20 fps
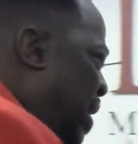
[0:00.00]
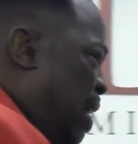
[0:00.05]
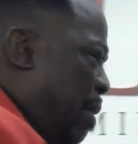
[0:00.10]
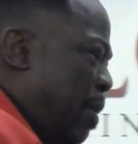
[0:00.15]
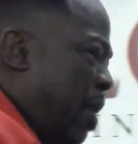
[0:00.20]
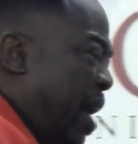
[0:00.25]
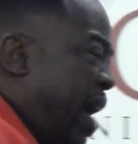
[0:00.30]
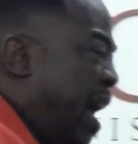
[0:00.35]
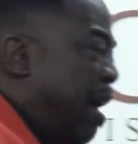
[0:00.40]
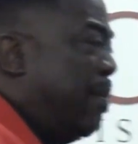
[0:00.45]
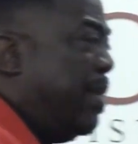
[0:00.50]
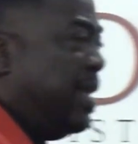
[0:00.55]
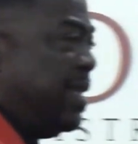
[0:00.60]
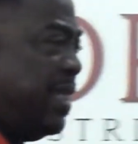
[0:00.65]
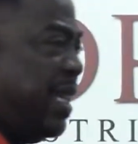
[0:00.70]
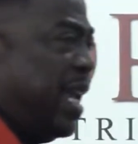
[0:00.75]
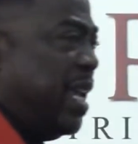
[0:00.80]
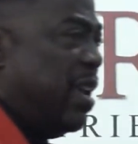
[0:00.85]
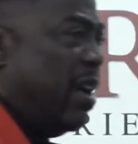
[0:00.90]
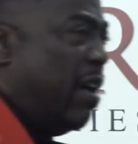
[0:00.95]
Come on, help me
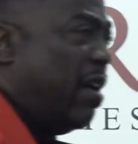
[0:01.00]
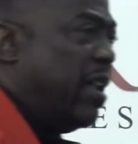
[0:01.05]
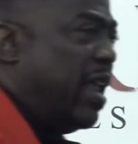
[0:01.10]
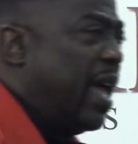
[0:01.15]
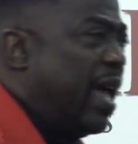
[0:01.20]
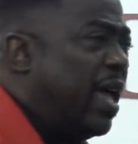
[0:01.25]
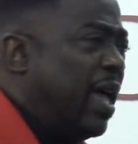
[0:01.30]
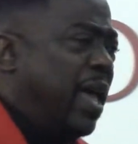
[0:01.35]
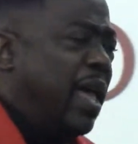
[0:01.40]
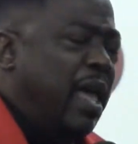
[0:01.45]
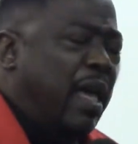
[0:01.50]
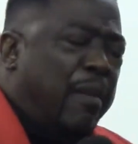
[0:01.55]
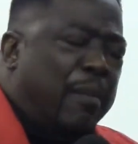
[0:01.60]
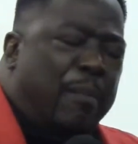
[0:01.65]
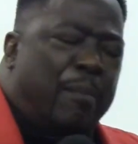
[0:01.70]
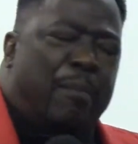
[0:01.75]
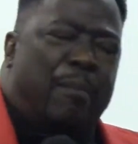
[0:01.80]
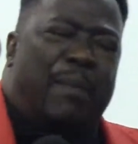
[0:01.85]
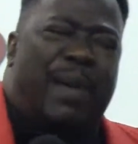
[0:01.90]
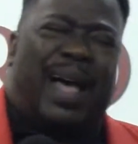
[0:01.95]
say y'all now.
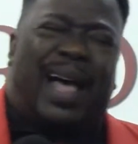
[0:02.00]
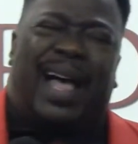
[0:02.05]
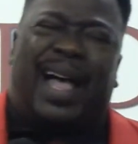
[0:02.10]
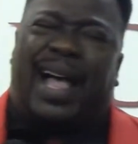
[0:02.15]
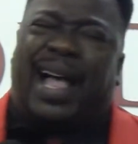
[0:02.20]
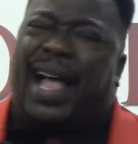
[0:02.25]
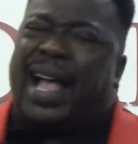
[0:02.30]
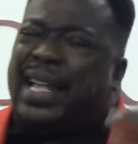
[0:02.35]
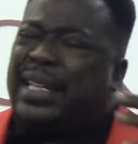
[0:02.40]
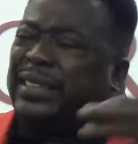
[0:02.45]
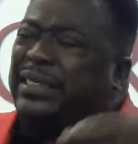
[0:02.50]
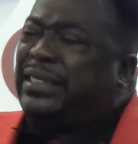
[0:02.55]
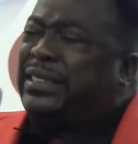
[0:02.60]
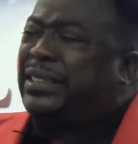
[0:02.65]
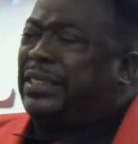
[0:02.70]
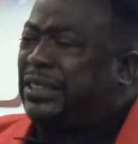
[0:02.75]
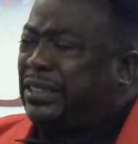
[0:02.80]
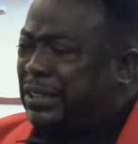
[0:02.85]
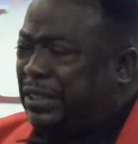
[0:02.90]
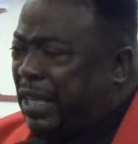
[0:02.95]
My
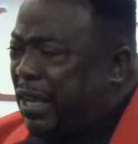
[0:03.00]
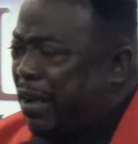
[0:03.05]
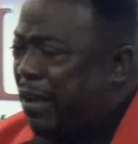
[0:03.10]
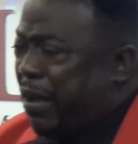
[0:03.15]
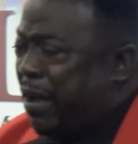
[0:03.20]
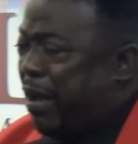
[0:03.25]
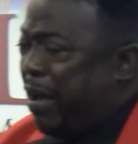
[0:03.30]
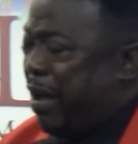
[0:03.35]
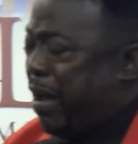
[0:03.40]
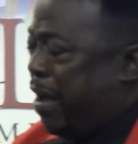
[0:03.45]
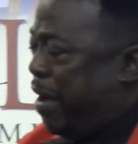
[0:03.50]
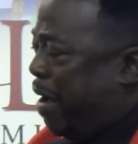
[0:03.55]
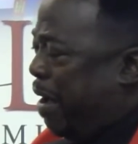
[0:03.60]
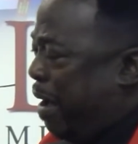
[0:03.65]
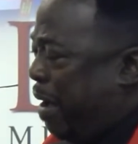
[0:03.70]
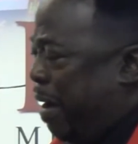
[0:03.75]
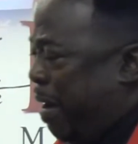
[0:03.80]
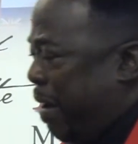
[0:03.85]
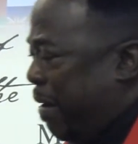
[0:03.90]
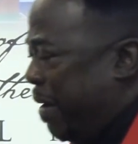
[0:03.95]

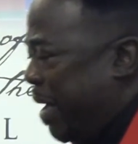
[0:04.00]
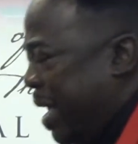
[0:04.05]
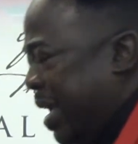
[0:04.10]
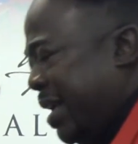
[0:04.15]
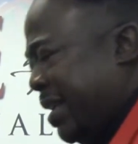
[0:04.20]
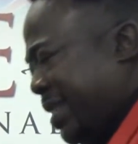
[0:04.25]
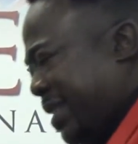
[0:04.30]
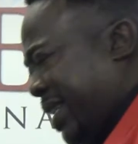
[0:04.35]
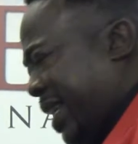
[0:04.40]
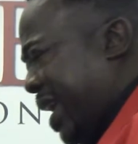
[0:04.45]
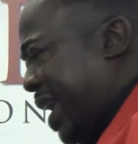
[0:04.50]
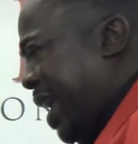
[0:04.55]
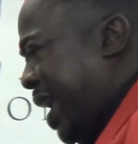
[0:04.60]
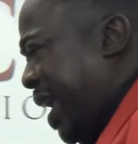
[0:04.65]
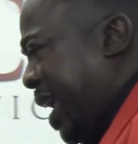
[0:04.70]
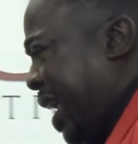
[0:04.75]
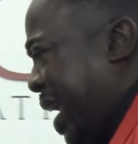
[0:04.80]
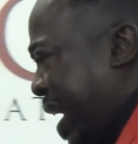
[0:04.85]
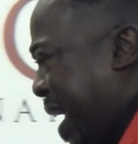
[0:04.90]
soul say